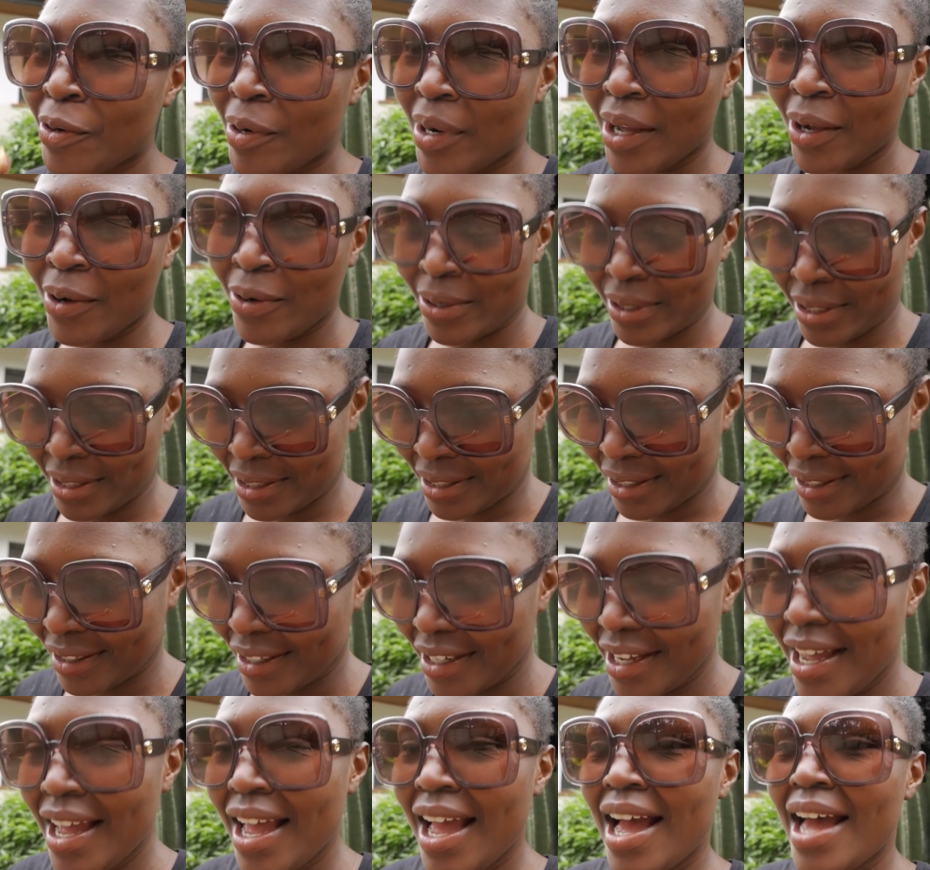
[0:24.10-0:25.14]
roller coaster
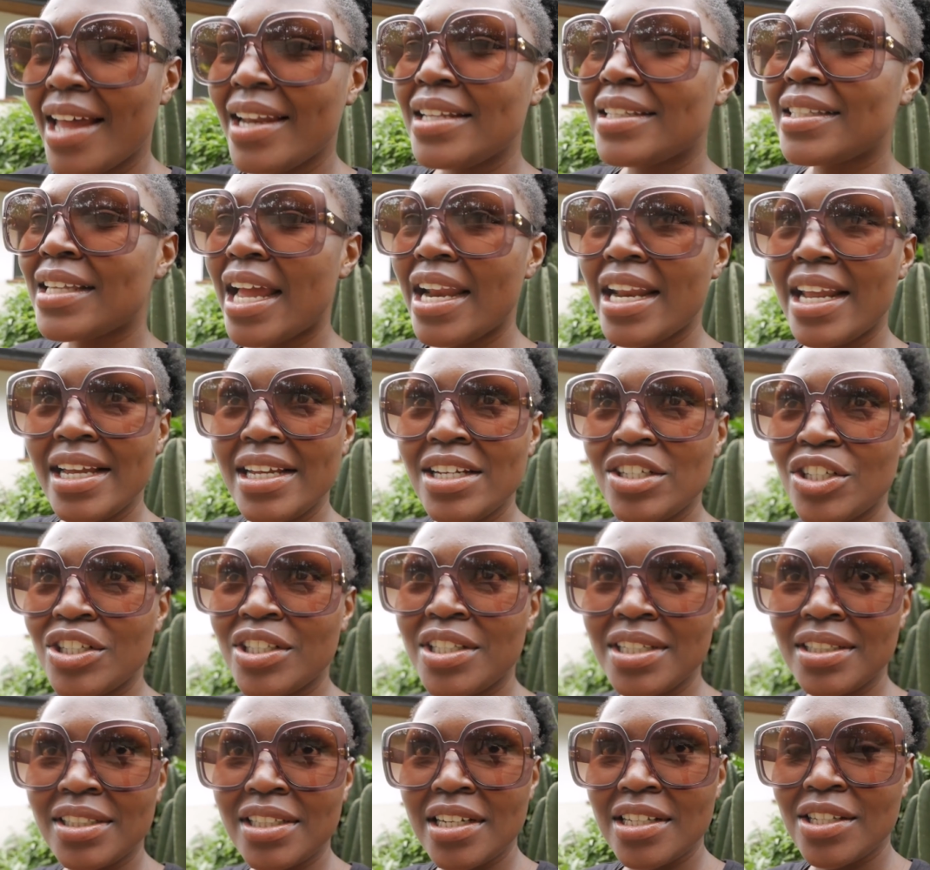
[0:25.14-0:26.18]
and it's kind of
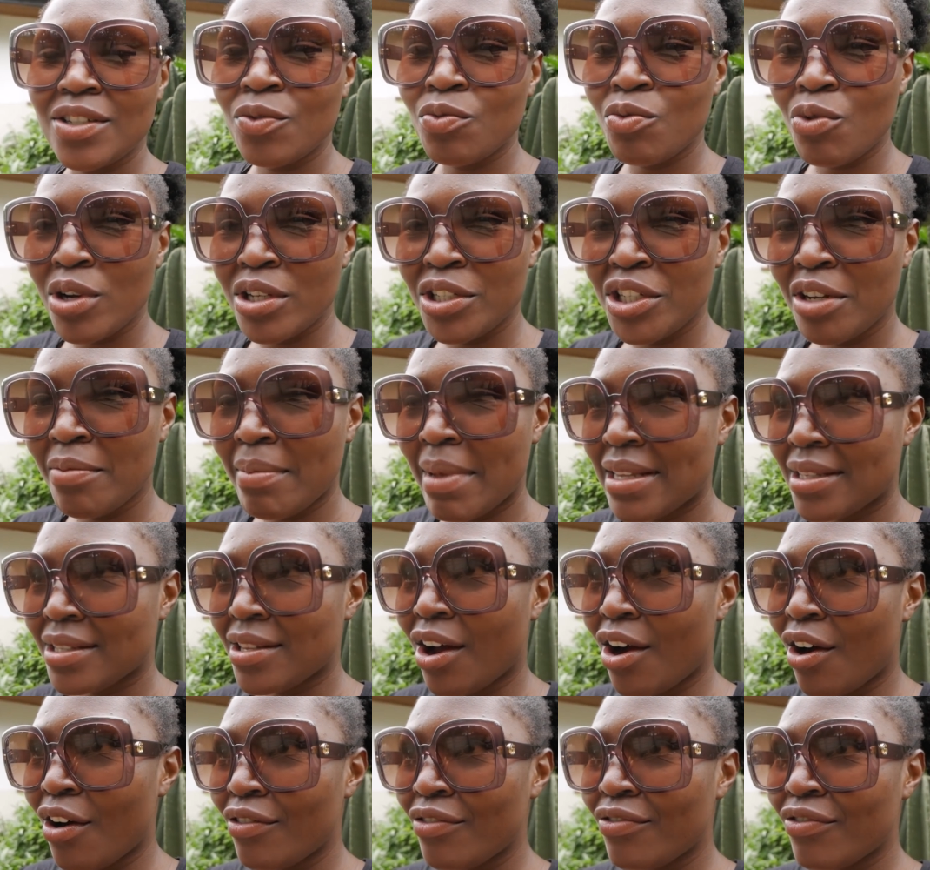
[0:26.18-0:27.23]
interesting just watching
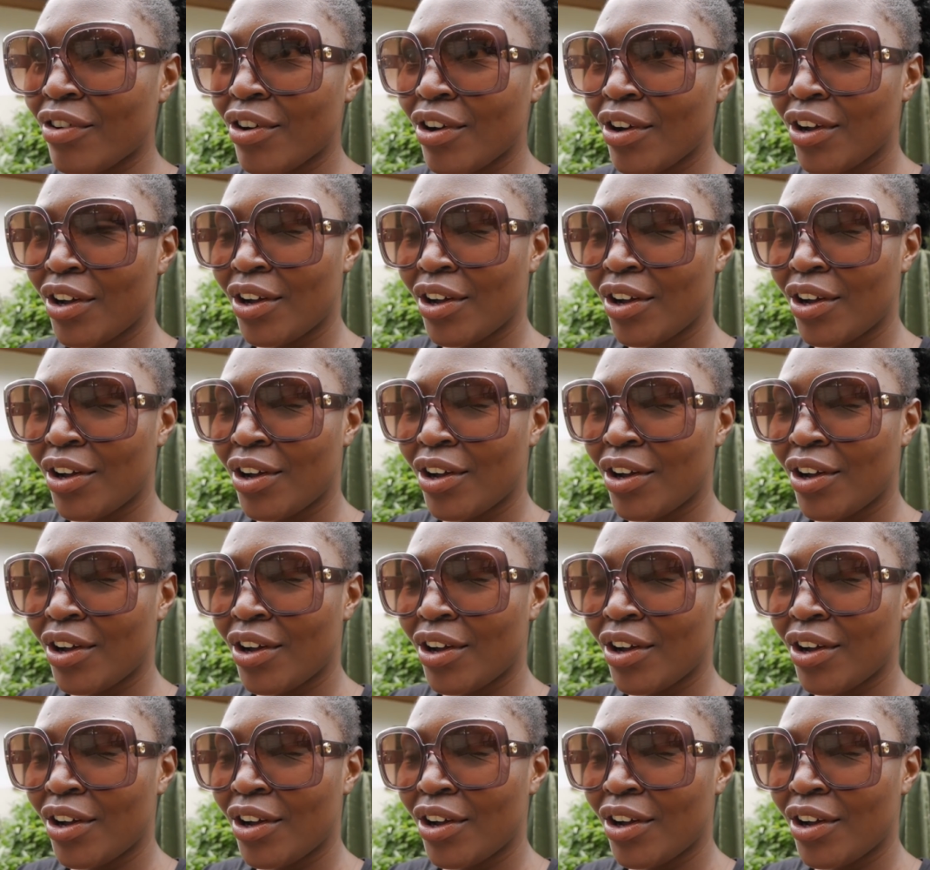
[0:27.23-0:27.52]
myself